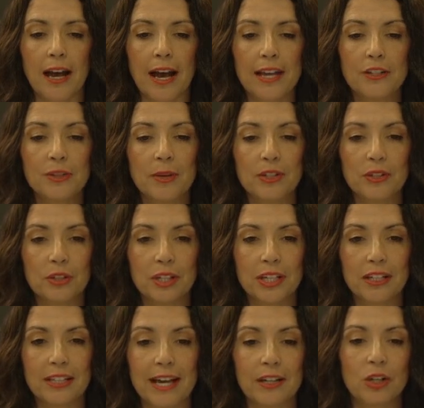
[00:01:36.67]
I especially get a
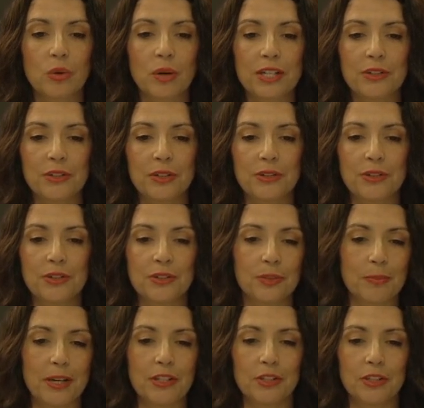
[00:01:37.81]
lot of questions,
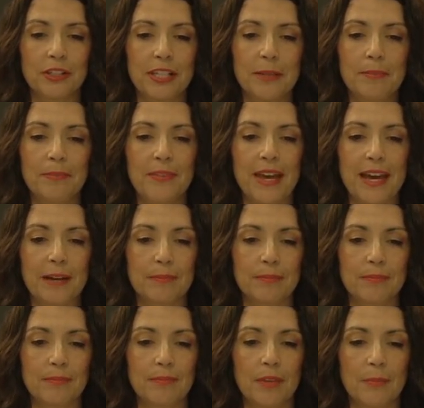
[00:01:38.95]
especially that
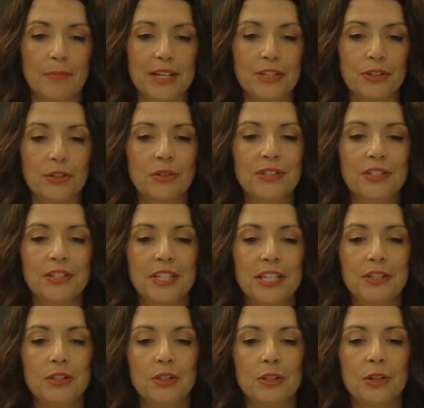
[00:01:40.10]
my students need
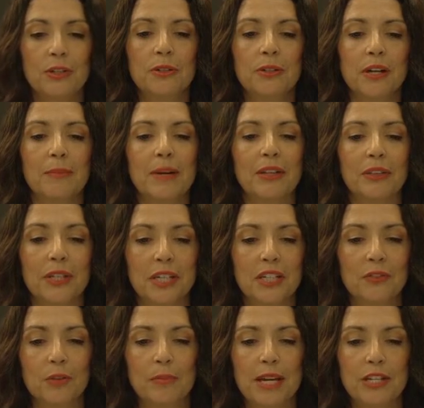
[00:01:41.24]
to learn about the
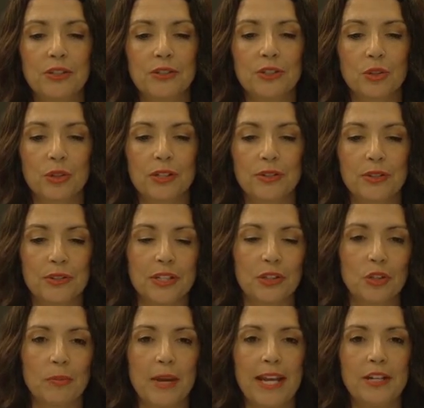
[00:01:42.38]
information sources in
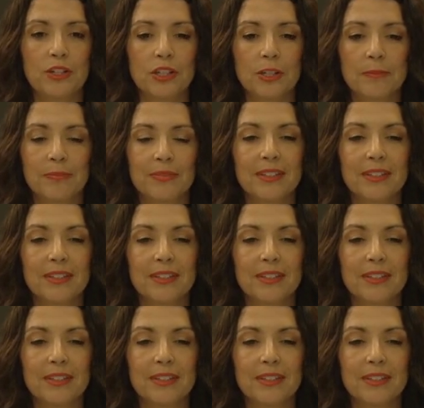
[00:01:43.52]
their major,